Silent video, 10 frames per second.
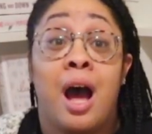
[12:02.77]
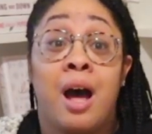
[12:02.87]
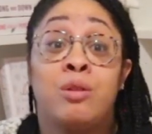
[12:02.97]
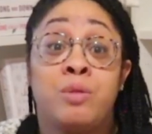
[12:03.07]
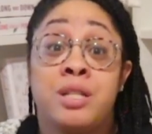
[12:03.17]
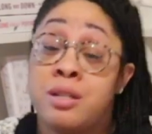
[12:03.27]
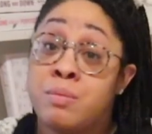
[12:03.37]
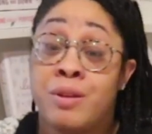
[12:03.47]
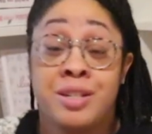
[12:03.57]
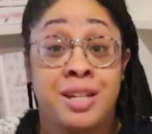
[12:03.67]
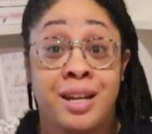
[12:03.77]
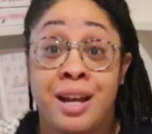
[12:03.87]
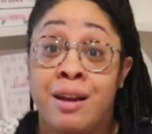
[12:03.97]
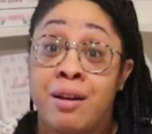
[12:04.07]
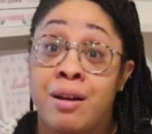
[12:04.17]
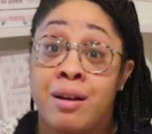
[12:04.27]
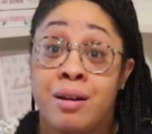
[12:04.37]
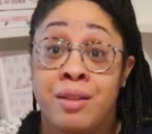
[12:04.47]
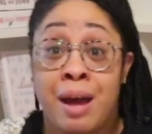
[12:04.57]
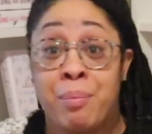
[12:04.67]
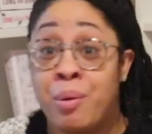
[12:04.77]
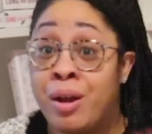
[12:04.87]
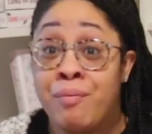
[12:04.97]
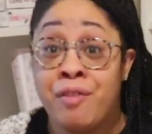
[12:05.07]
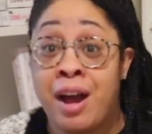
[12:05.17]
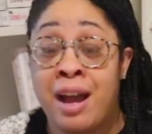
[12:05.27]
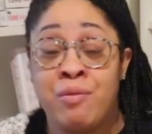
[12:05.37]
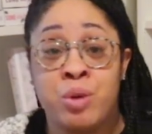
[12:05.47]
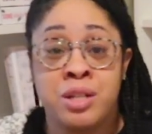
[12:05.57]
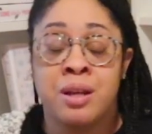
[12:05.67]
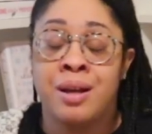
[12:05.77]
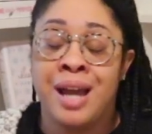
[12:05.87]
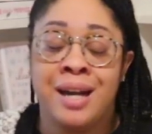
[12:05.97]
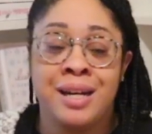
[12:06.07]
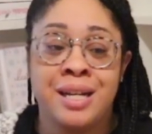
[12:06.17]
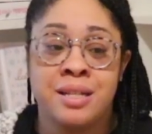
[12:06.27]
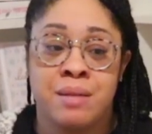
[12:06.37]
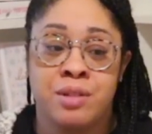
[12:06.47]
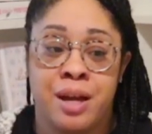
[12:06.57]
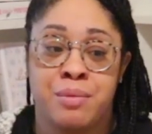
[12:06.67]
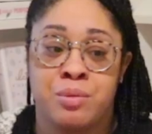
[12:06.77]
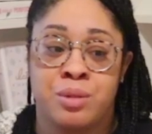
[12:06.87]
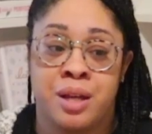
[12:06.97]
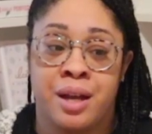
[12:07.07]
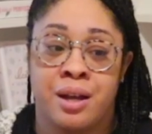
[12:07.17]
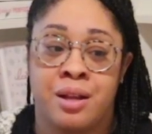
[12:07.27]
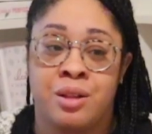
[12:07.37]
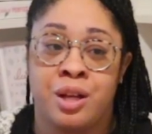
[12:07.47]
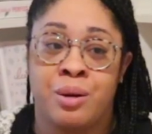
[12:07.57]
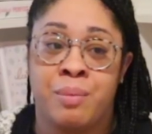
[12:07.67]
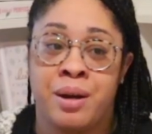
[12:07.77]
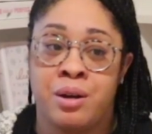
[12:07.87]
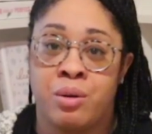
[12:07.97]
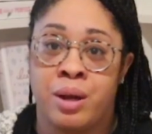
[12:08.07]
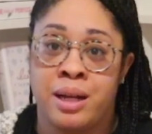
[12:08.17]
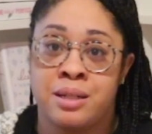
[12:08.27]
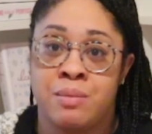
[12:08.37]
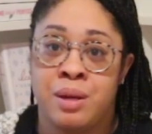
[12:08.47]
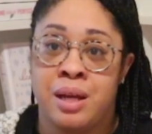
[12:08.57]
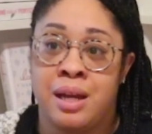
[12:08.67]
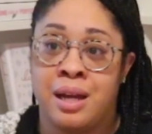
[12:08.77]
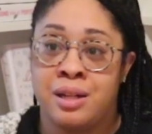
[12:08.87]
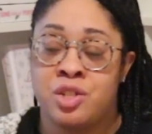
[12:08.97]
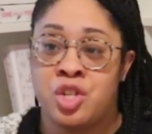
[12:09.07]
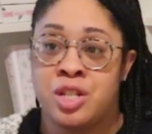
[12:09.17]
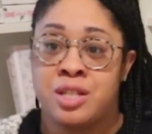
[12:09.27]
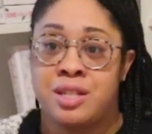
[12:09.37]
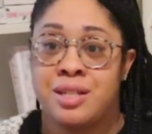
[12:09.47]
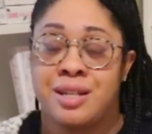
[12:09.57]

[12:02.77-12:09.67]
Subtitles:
Only reason this book didn't get that 0.5 was Kennedy sometimes was like a little bit annoying to me and just